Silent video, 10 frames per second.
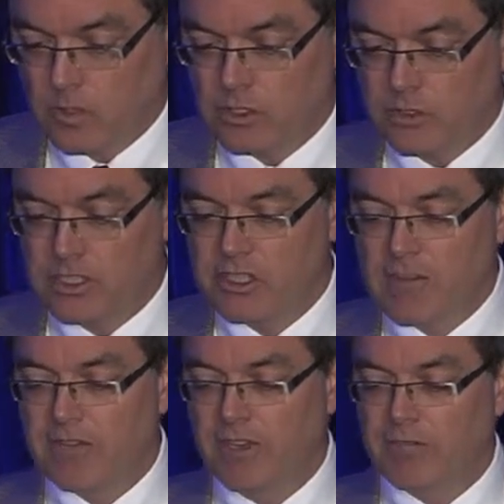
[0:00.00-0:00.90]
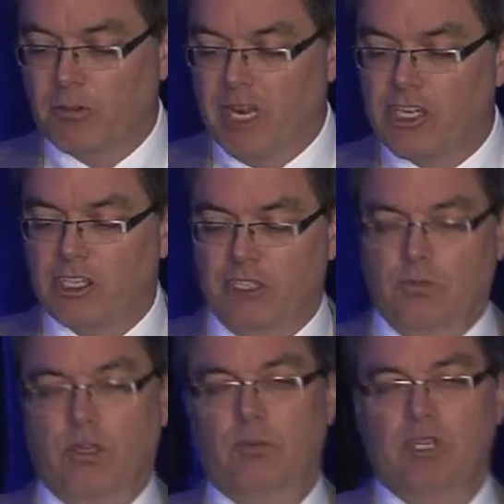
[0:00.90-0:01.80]
So this type of information is
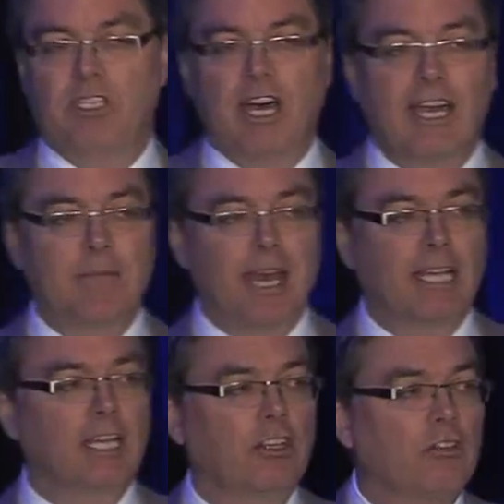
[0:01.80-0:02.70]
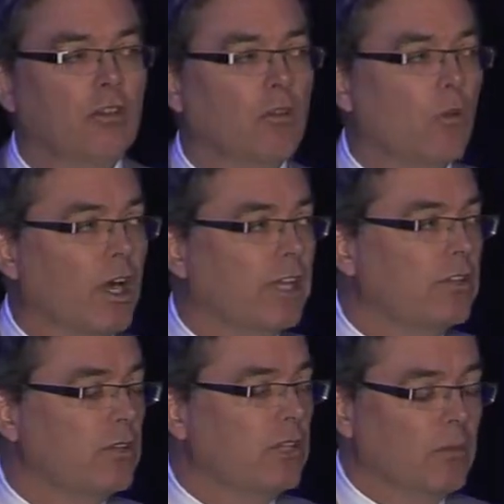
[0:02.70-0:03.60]
what would be tied back into the 1 and
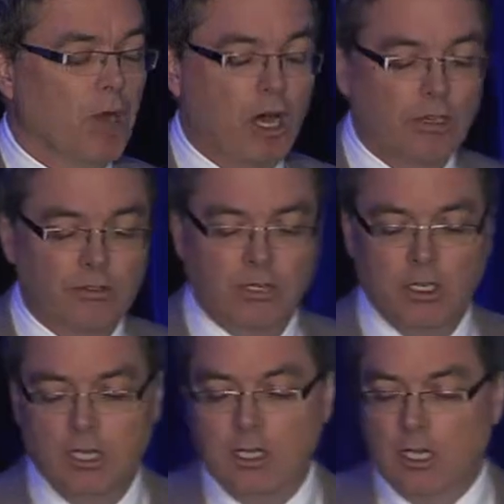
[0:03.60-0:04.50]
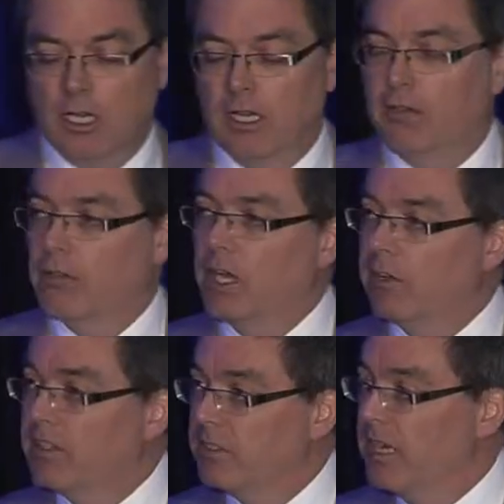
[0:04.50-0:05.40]
2D models, as
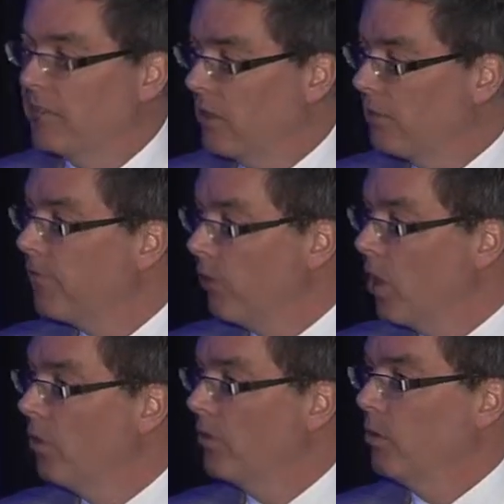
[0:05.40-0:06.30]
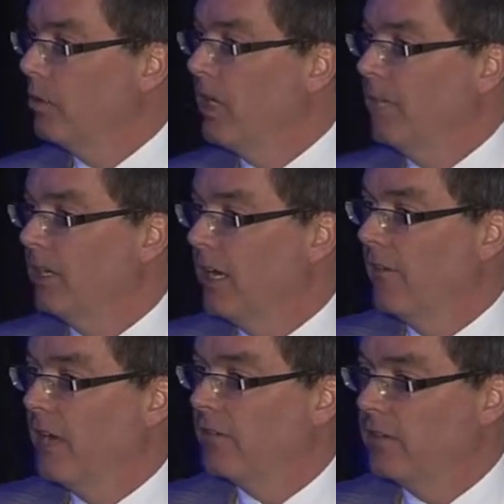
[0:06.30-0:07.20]
well as our flows that would be coming
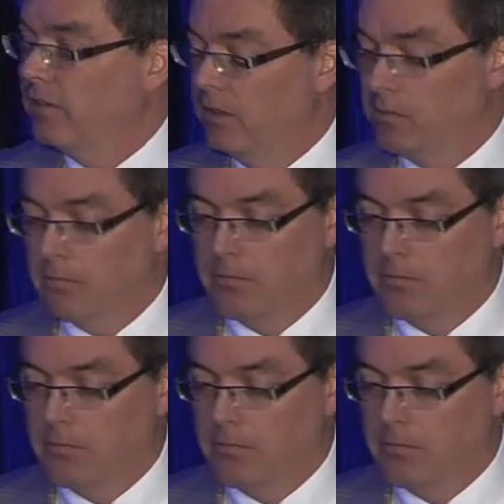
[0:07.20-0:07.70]
down that system.